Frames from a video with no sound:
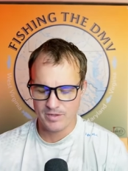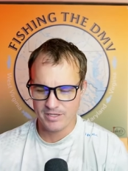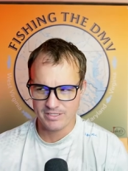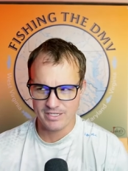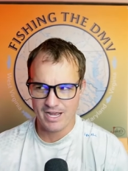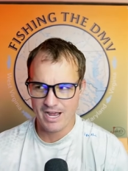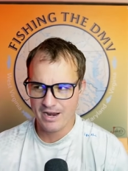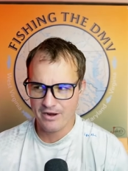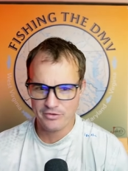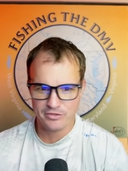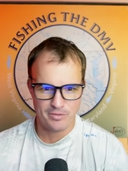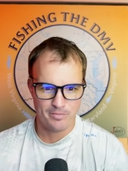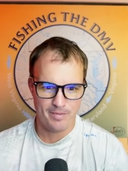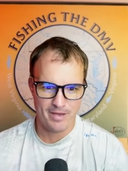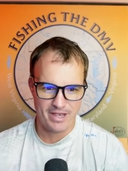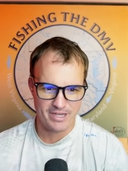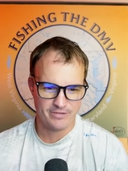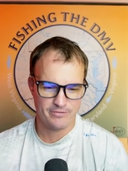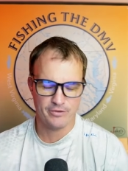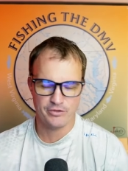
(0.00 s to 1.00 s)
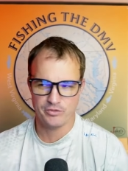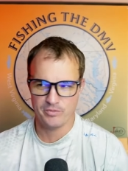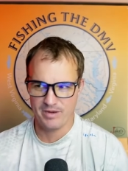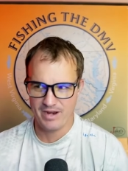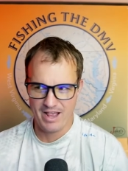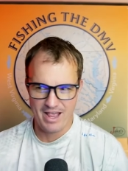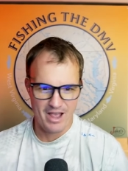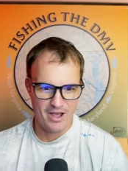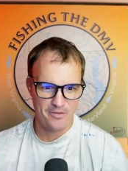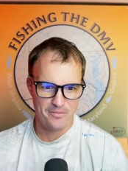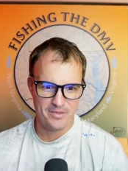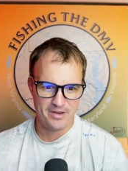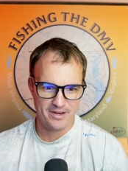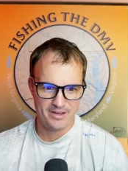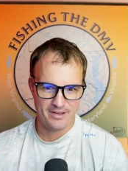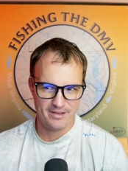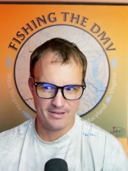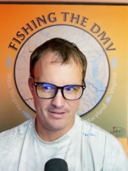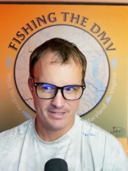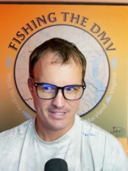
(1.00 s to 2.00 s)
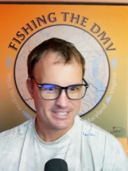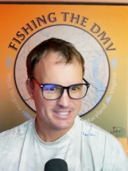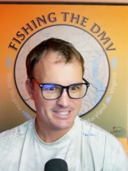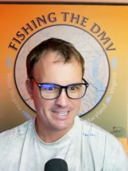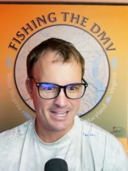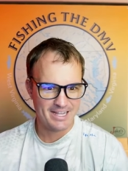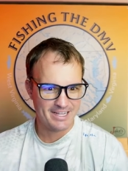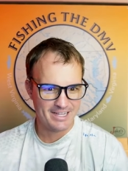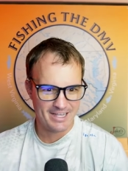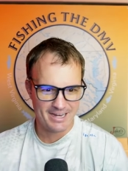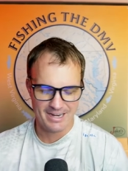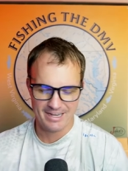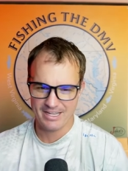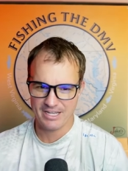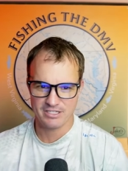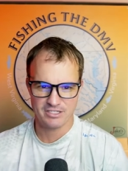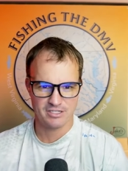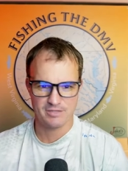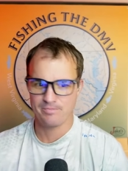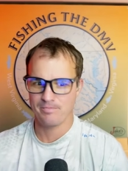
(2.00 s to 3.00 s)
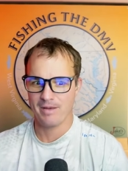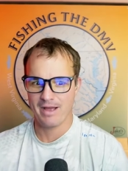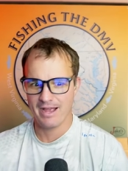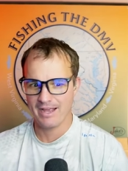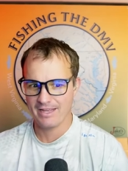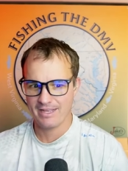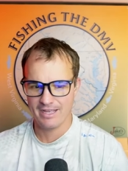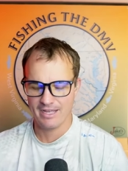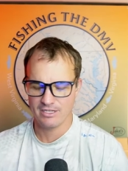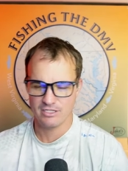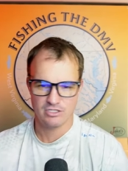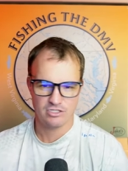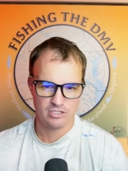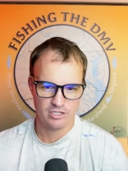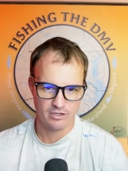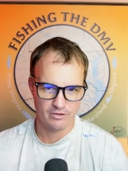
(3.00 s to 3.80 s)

because I know as a bass fisherman how many snakehead I catch as bycatch,